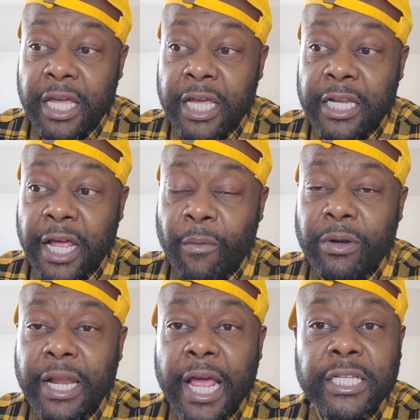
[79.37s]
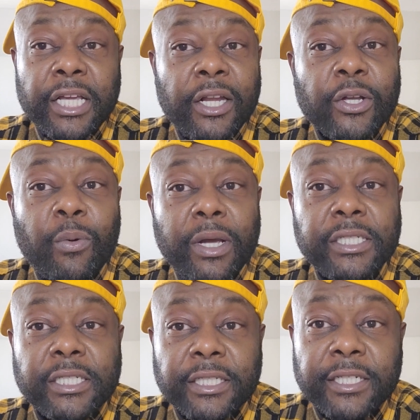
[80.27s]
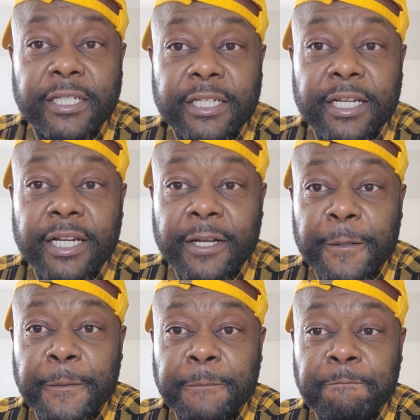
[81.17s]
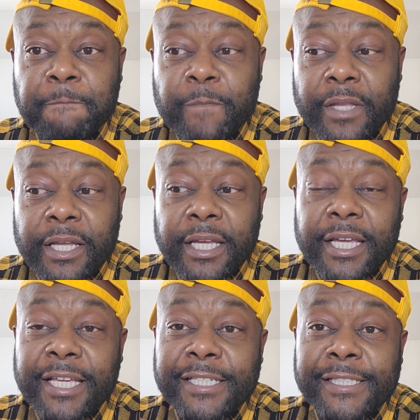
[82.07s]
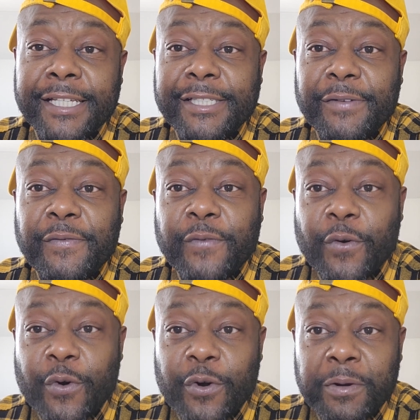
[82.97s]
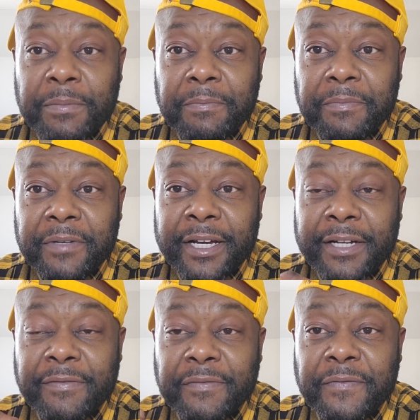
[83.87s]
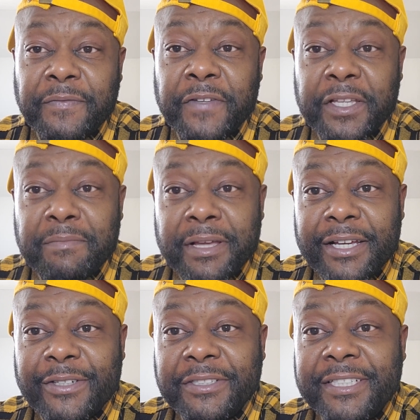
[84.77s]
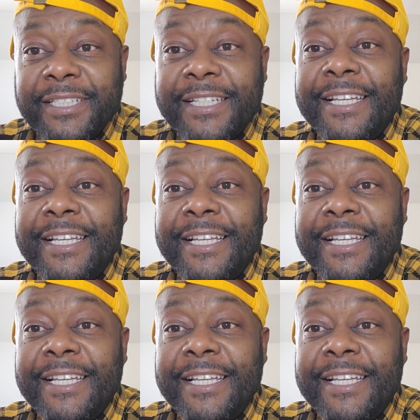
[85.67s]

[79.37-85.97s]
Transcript: And I wanted to ask y'all a question. Um, is this a form of female